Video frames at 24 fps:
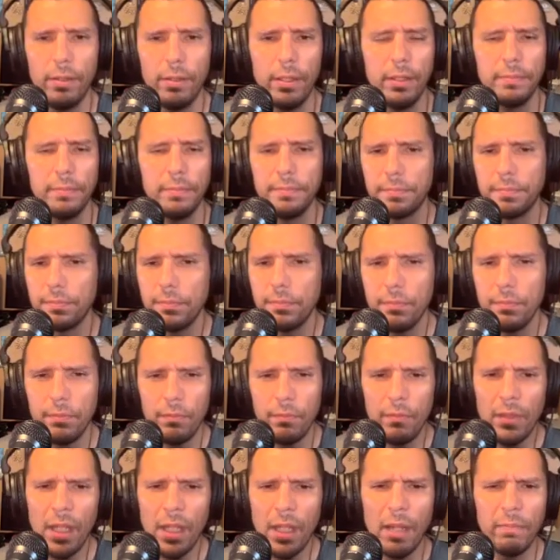And
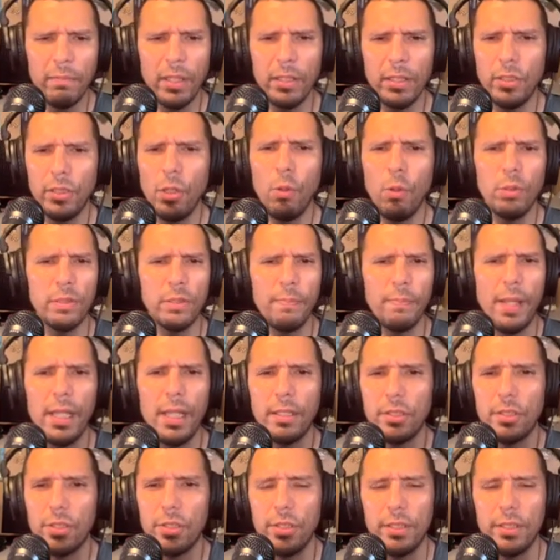I've done
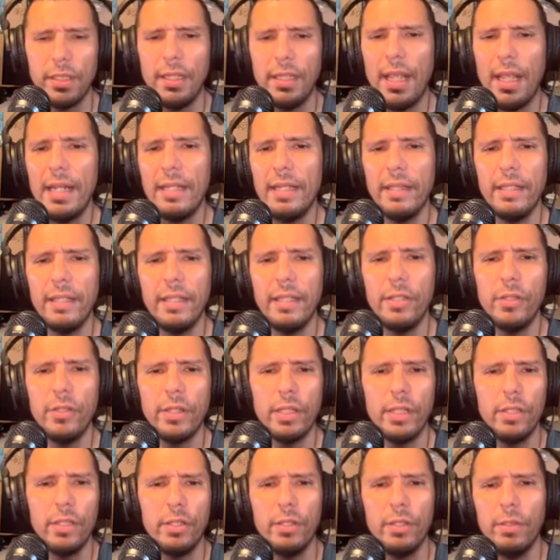Toastmasters, and anything you
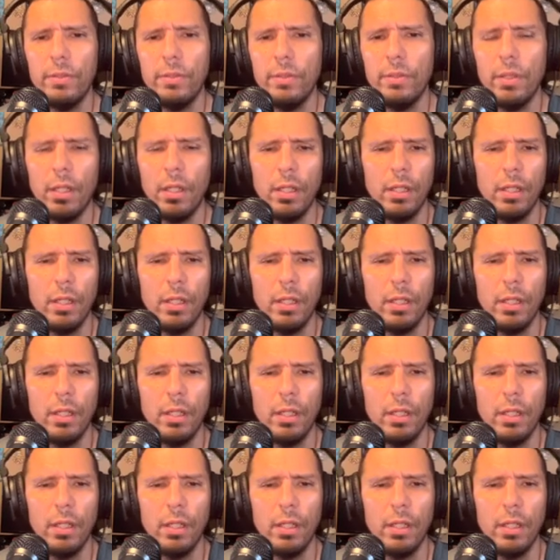can do